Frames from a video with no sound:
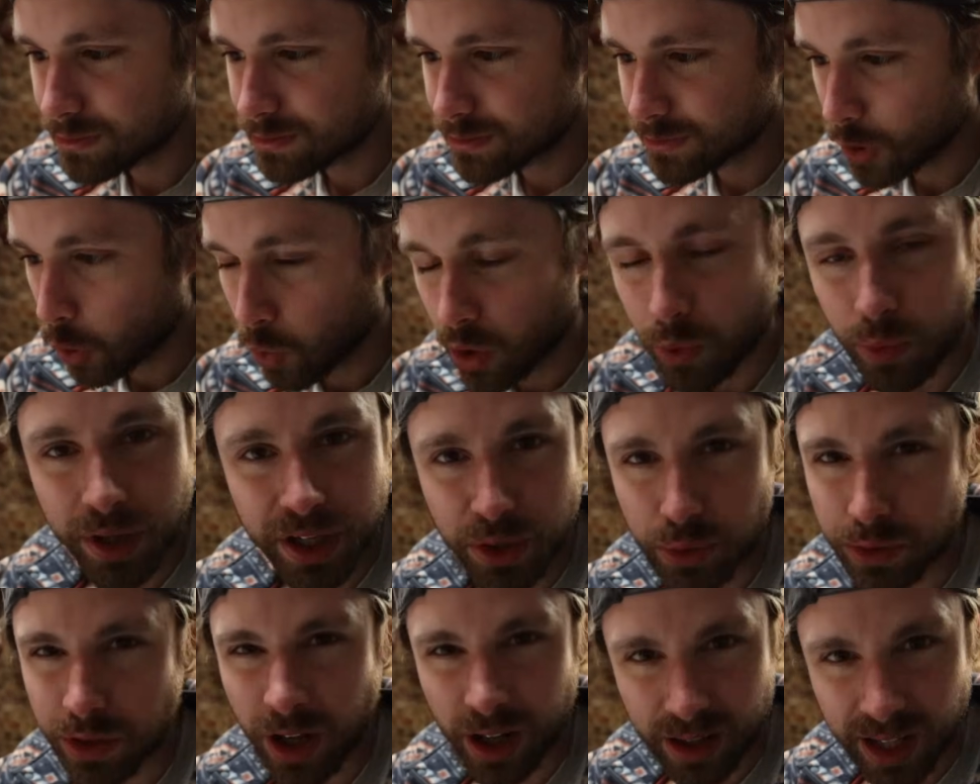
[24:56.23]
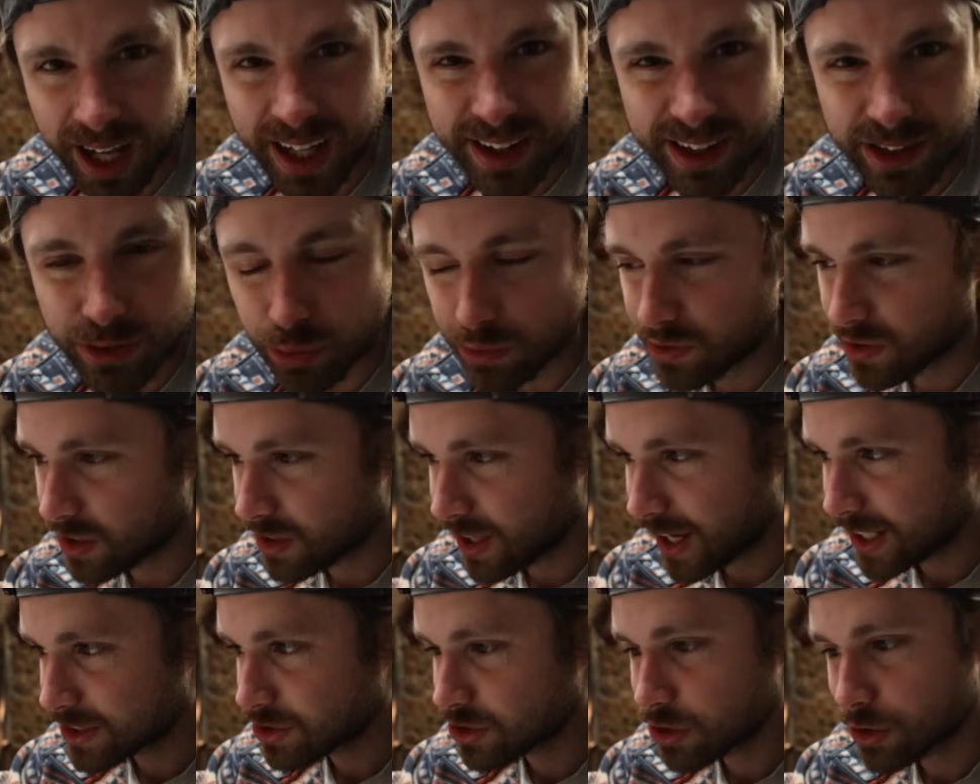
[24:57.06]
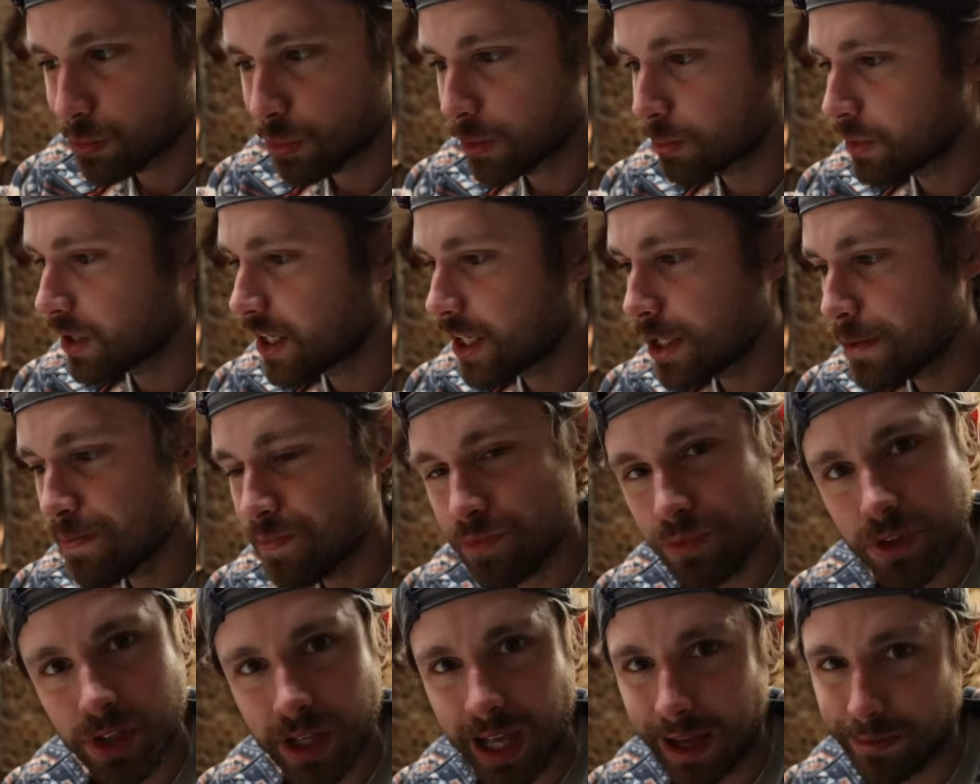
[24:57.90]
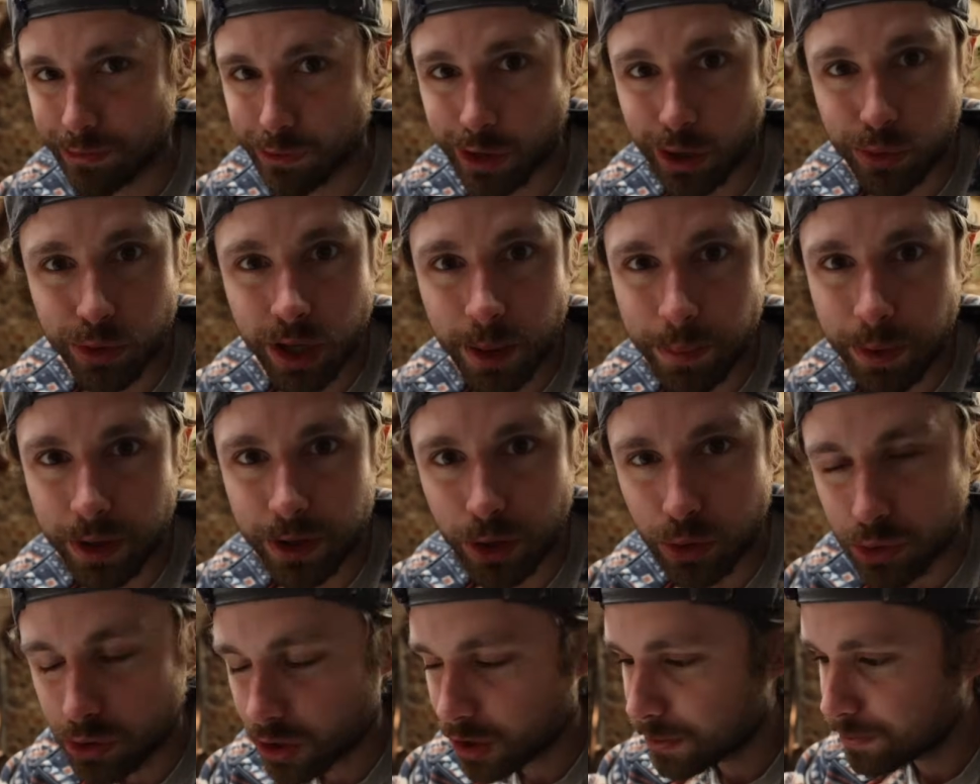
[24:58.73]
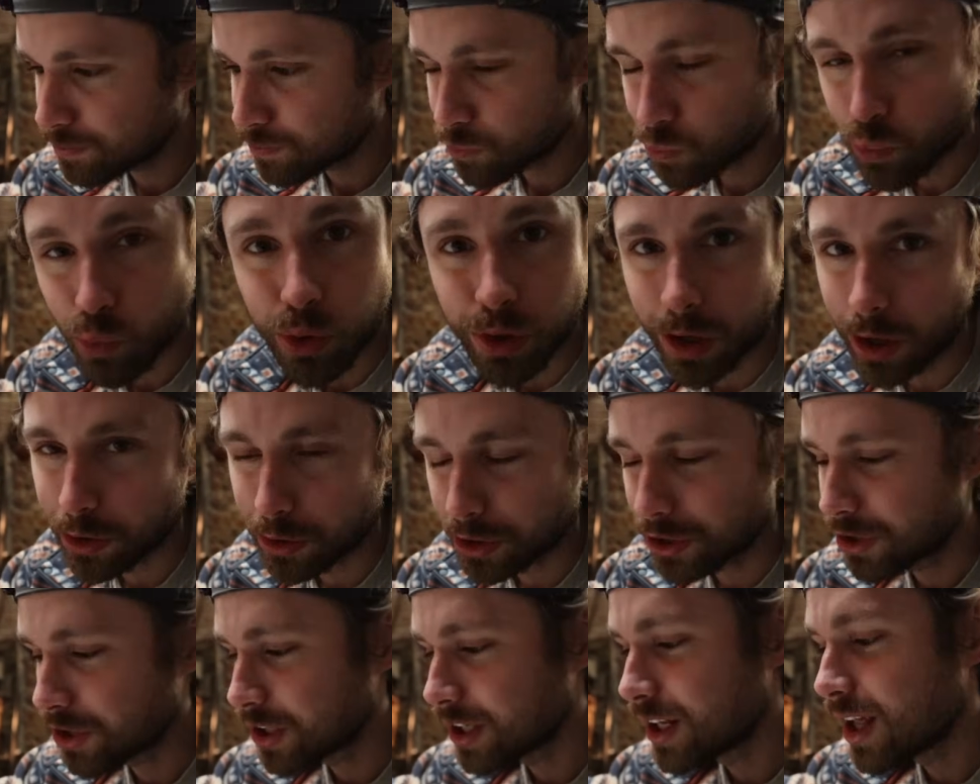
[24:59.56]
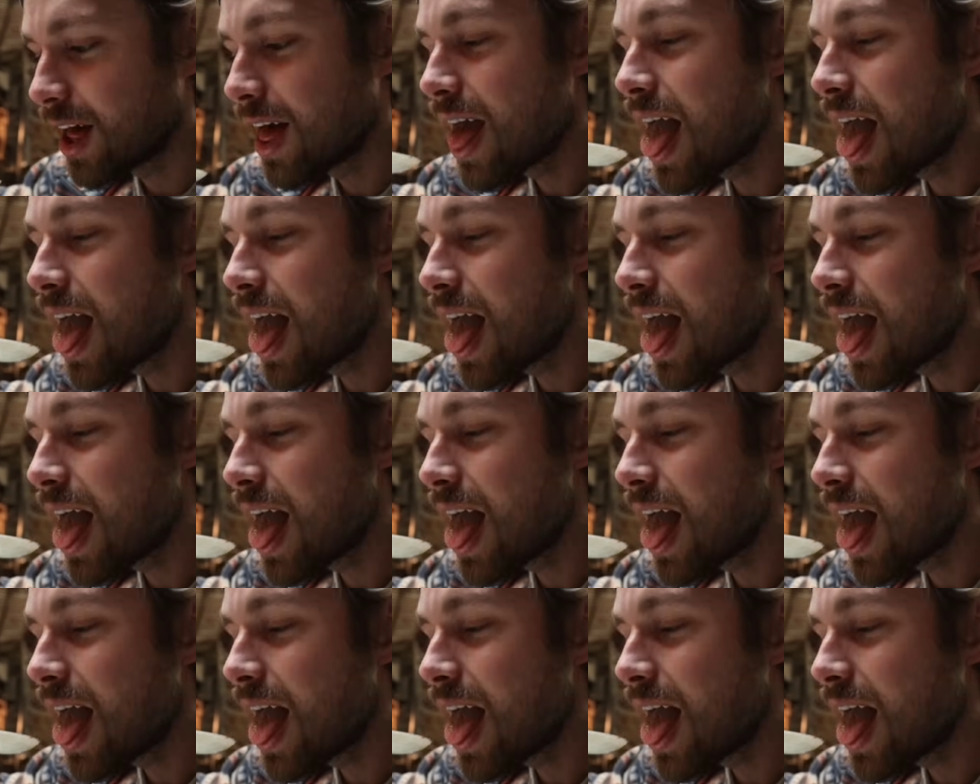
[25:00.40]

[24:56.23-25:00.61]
the only way you would not like this was the texture, but me, having grown up on okra, we're all good.